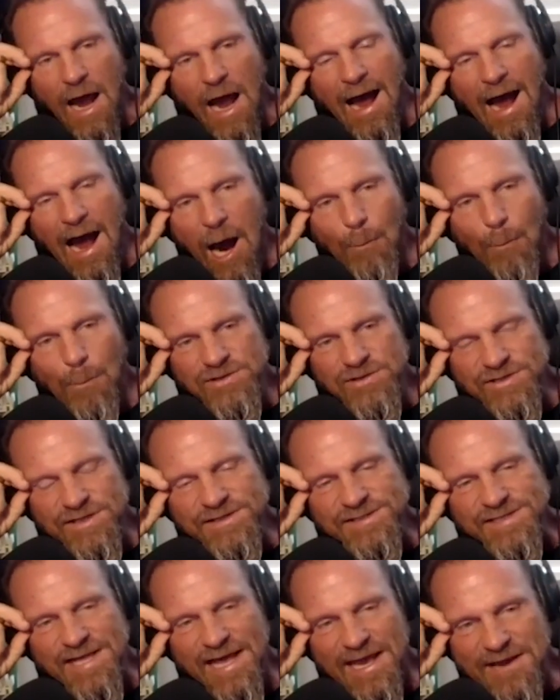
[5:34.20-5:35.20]
How much
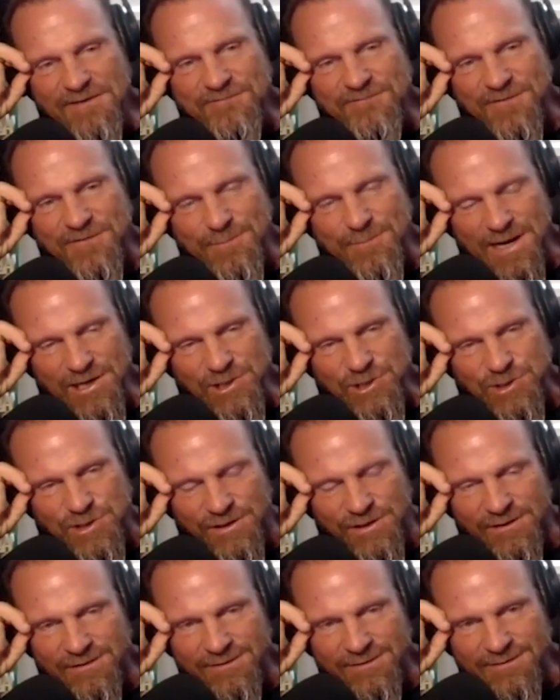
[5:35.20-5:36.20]
is the
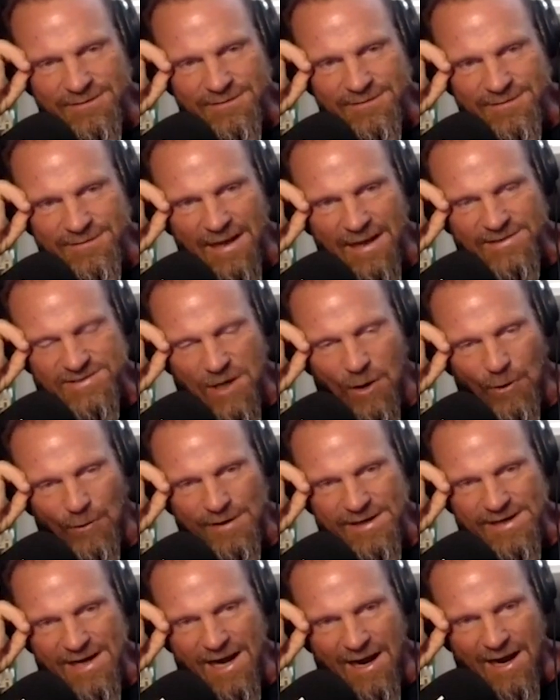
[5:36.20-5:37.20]
information that's
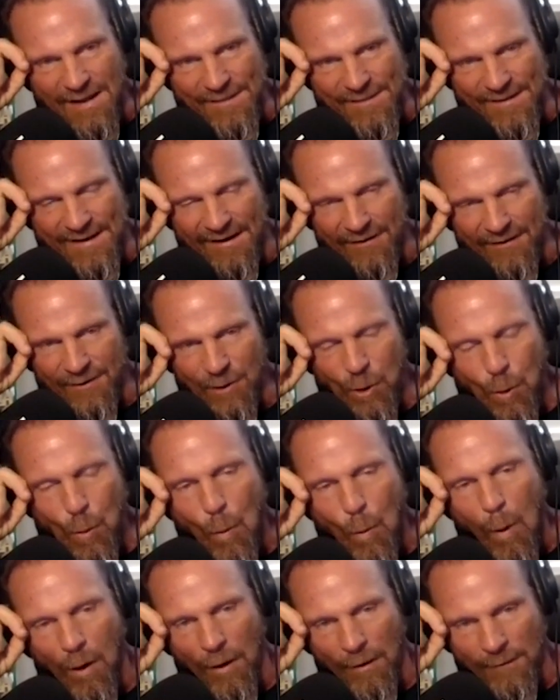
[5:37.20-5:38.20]
already on there
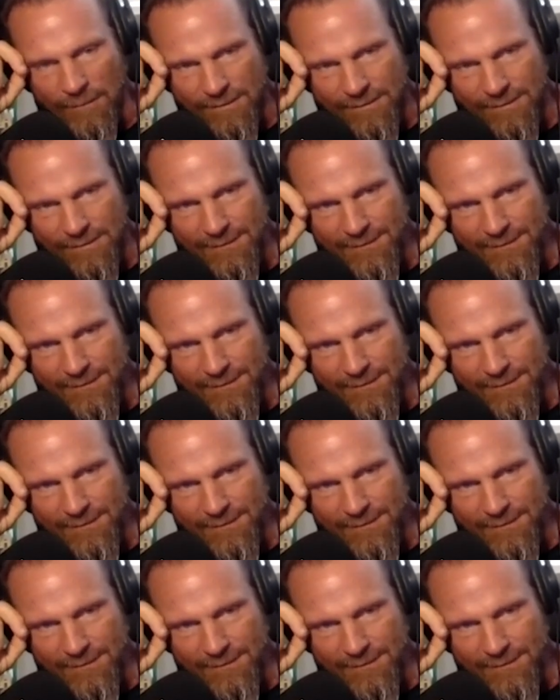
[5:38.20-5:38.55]
worth?